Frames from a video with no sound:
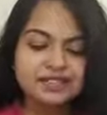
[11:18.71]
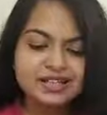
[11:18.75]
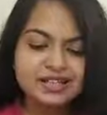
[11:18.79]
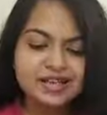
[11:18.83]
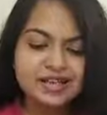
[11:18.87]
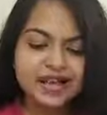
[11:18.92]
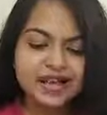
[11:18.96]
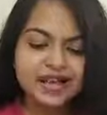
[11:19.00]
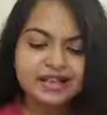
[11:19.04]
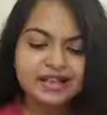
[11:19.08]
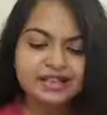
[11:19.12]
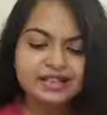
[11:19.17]

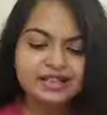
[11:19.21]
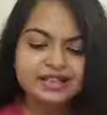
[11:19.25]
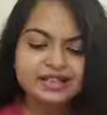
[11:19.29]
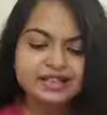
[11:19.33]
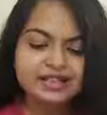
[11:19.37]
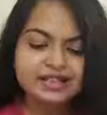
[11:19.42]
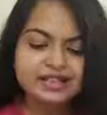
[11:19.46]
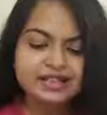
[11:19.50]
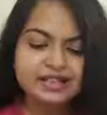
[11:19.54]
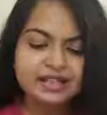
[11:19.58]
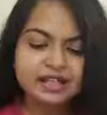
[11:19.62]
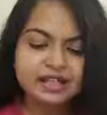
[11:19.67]

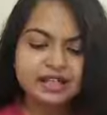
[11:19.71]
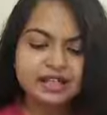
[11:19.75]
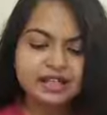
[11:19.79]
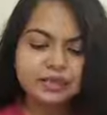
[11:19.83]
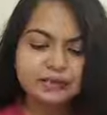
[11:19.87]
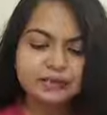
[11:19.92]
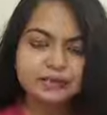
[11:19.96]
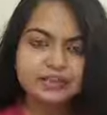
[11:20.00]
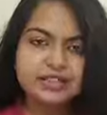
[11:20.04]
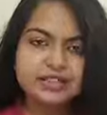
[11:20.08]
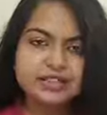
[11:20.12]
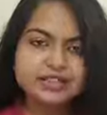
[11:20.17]
and
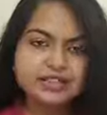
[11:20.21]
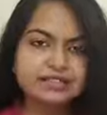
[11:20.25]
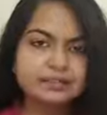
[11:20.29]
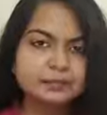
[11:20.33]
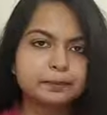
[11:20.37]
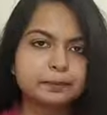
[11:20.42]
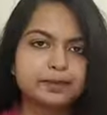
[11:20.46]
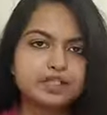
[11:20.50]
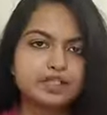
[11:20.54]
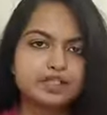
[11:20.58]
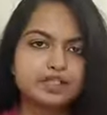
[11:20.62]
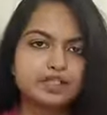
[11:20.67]
this
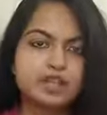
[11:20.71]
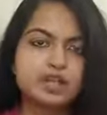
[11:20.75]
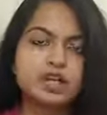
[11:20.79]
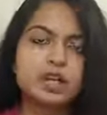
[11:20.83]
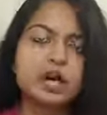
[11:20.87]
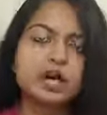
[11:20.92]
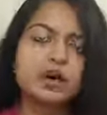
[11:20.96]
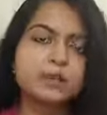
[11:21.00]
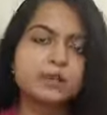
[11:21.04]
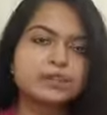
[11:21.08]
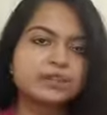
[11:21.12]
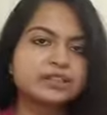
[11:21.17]
depends on
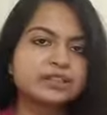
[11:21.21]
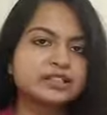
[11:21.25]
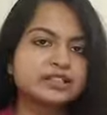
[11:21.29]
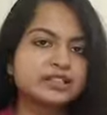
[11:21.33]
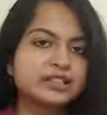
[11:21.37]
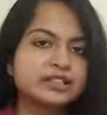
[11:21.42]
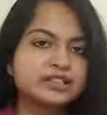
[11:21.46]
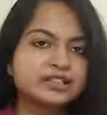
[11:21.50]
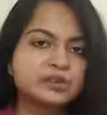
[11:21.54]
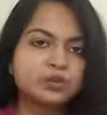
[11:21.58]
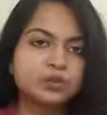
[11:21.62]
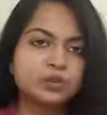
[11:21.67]
how many
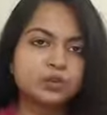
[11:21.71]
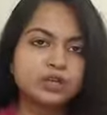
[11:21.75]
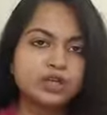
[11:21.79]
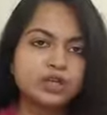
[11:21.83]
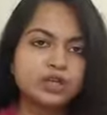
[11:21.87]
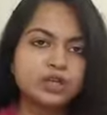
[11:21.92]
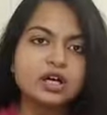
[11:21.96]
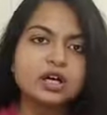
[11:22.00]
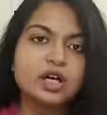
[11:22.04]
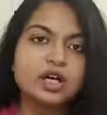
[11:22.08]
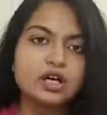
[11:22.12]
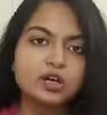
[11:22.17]
days a week
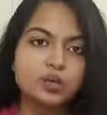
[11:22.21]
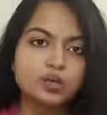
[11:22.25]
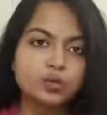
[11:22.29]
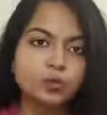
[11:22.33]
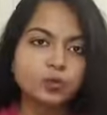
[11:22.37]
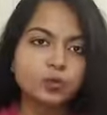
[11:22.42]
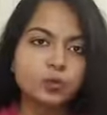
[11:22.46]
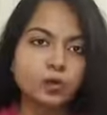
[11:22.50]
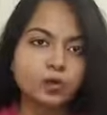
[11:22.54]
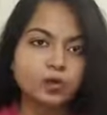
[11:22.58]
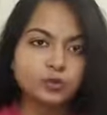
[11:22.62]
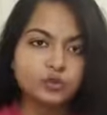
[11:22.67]
you
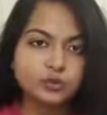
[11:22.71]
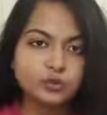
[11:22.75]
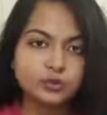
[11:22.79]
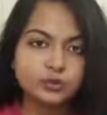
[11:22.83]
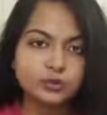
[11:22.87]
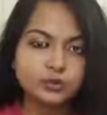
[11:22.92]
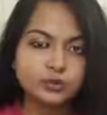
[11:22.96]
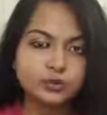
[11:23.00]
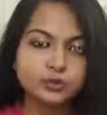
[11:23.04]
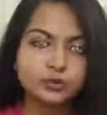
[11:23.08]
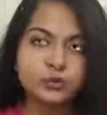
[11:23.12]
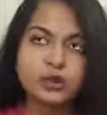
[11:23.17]
want
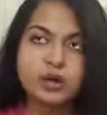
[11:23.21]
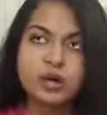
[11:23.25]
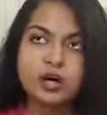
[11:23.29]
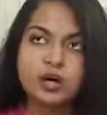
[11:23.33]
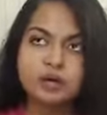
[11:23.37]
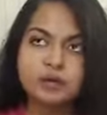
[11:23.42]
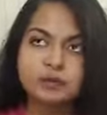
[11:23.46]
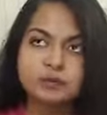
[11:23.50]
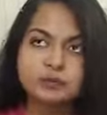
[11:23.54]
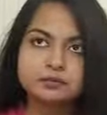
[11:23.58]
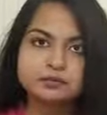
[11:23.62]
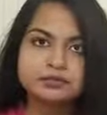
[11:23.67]
to
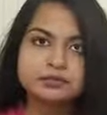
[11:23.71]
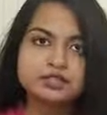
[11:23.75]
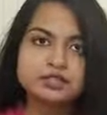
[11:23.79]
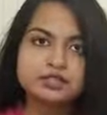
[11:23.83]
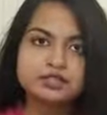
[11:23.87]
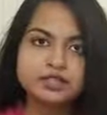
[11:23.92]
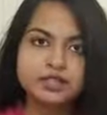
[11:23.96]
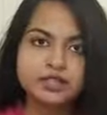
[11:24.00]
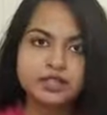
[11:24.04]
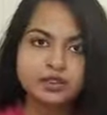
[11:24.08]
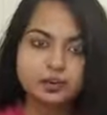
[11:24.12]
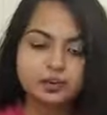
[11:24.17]

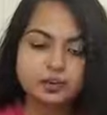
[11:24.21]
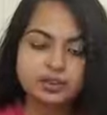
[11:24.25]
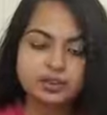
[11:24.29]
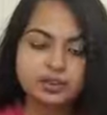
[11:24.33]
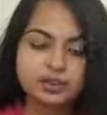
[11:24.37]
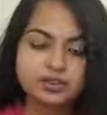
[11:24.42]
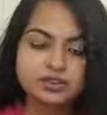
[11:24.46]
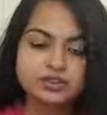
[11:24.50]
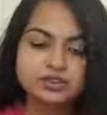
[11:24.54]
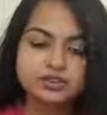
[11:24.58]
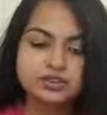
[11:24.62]
study with us.